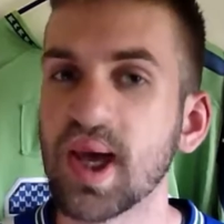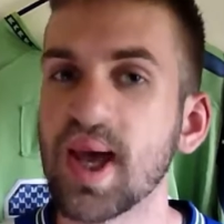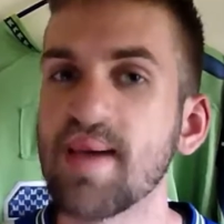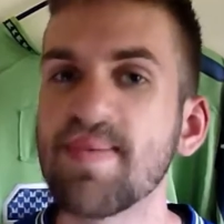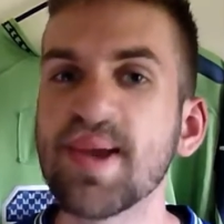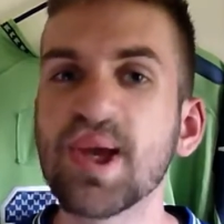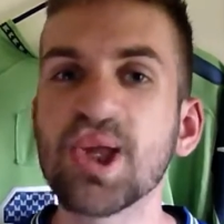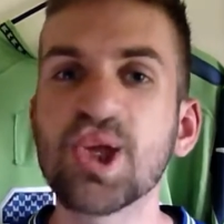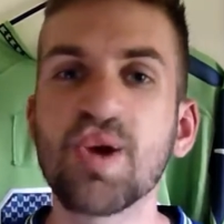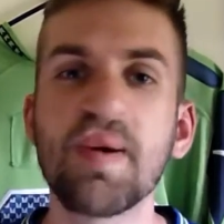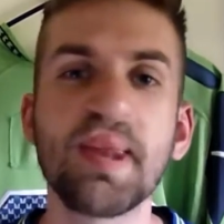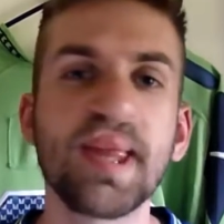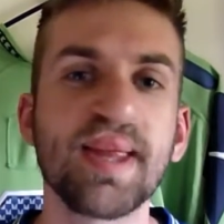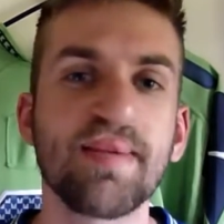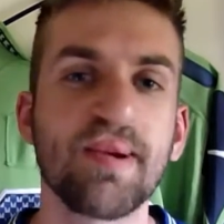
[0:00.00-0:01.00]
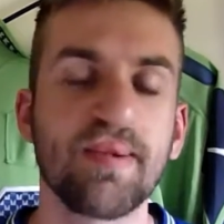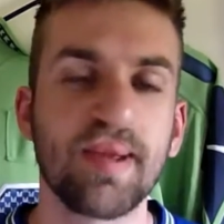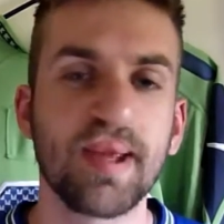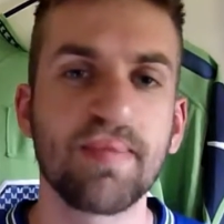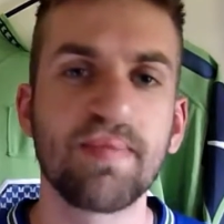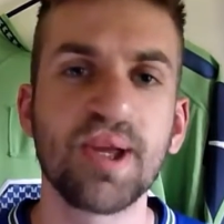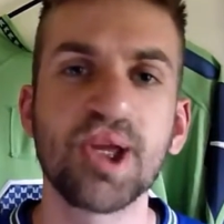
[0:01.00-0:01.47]
If you enjoyed this
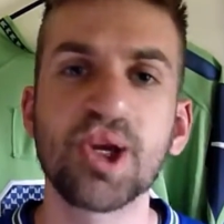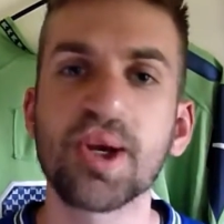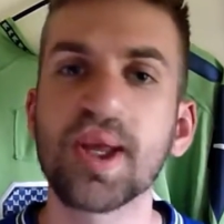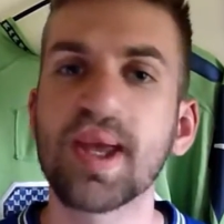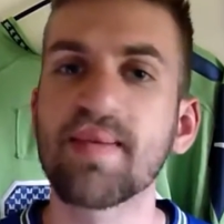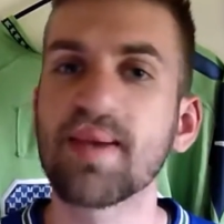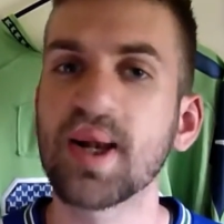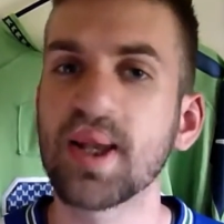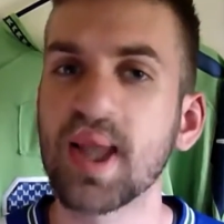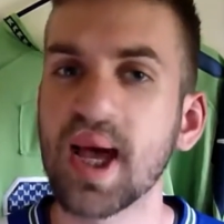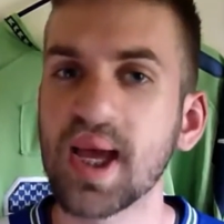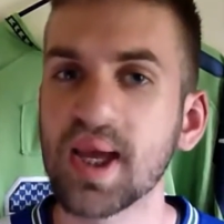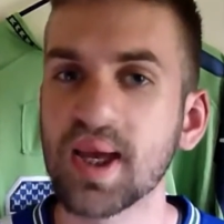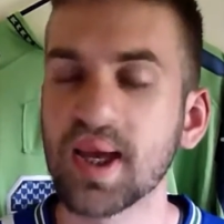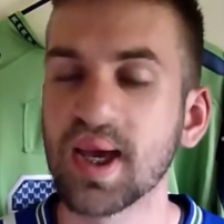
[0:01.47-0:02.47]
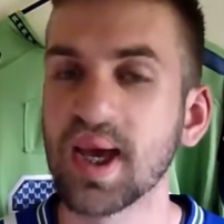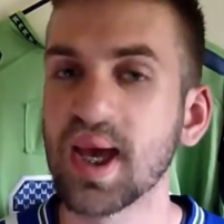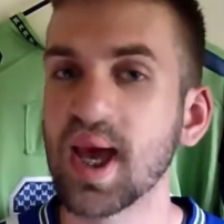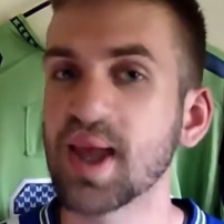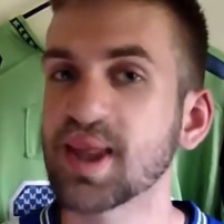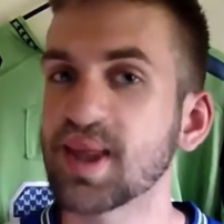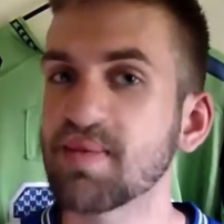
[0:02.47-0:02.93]
movie, be sure to give it a like
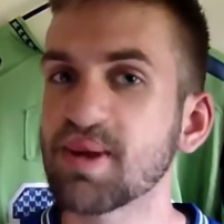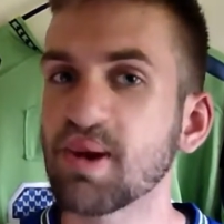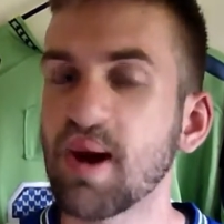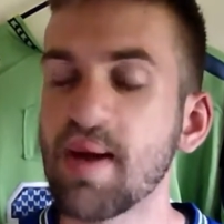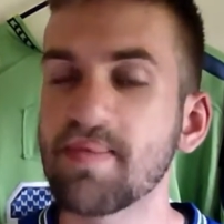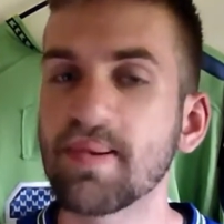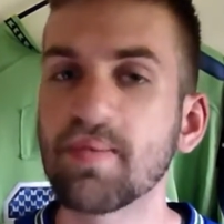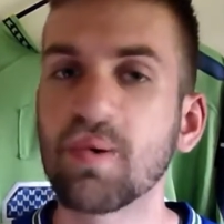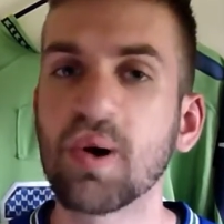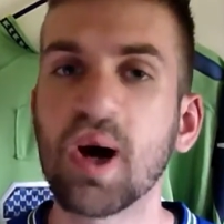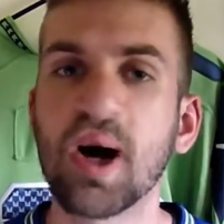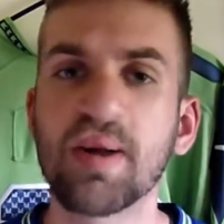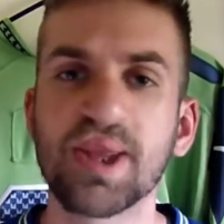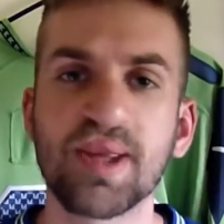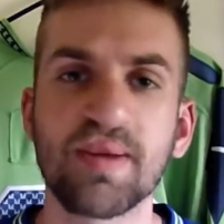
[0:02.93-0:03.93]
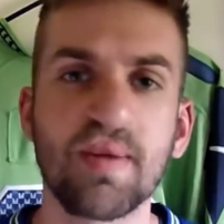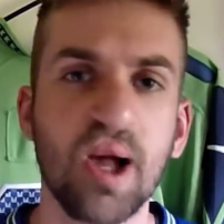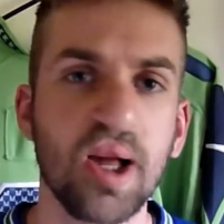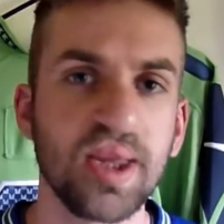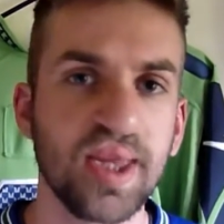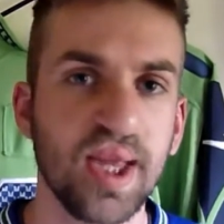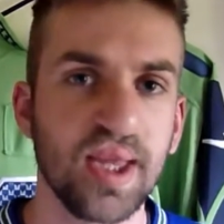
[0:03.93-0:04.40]
and subscribe for more awesome
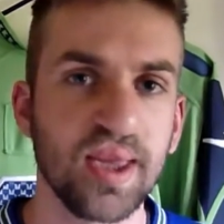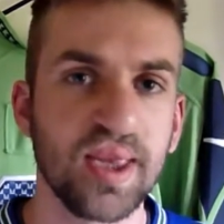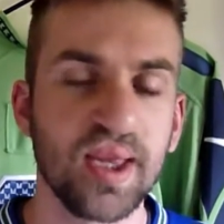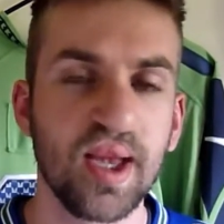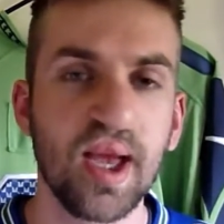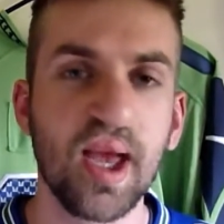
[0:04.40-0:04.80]
content.